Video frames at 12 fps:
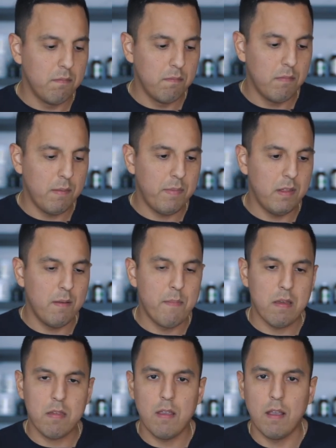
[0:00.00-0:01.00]
might be the
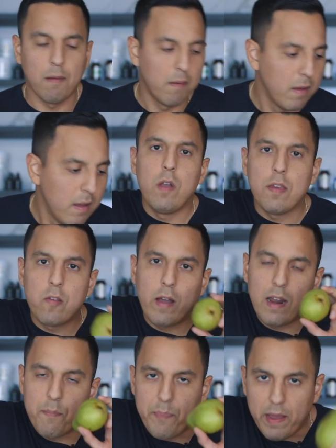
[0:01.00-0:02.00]
best thing. We also
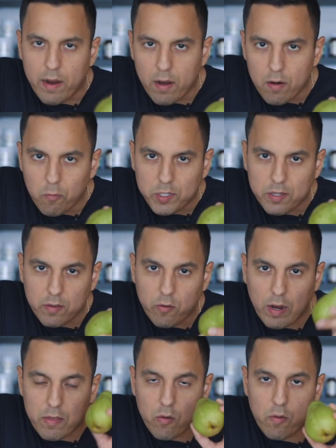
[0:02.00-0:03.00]
got a pear, which is a
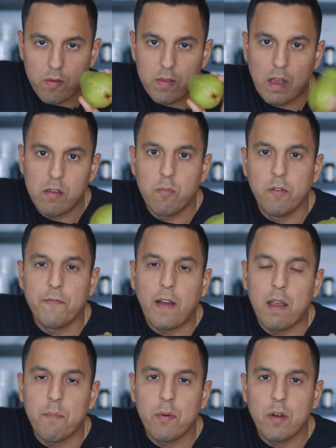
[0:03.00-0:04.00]
great source of soluble
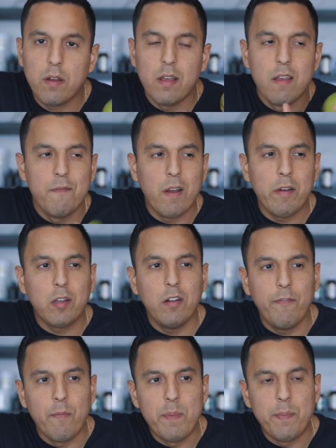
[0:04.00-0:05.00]
fiber. Very good
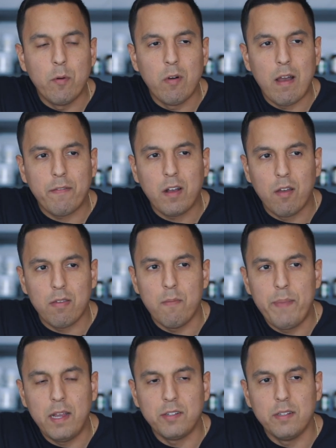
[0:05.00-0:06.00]
for people who have
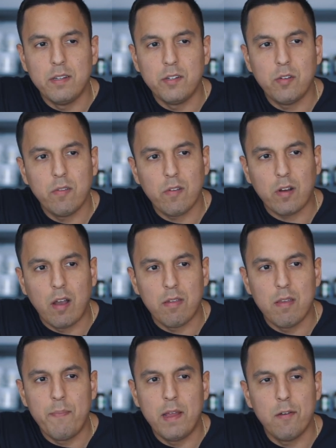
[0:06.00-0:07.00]
constipation issues. They're
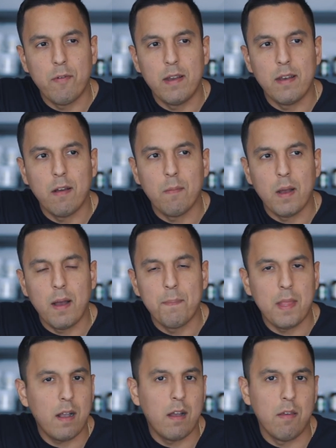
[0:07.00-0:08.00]
constipated right now. I'm
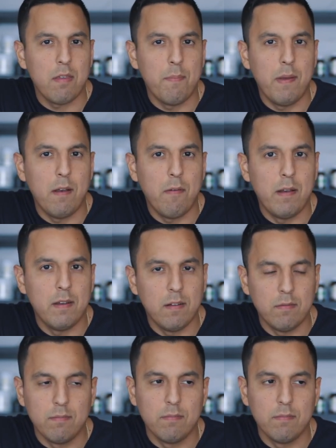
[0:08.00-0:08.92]
not constipated right now,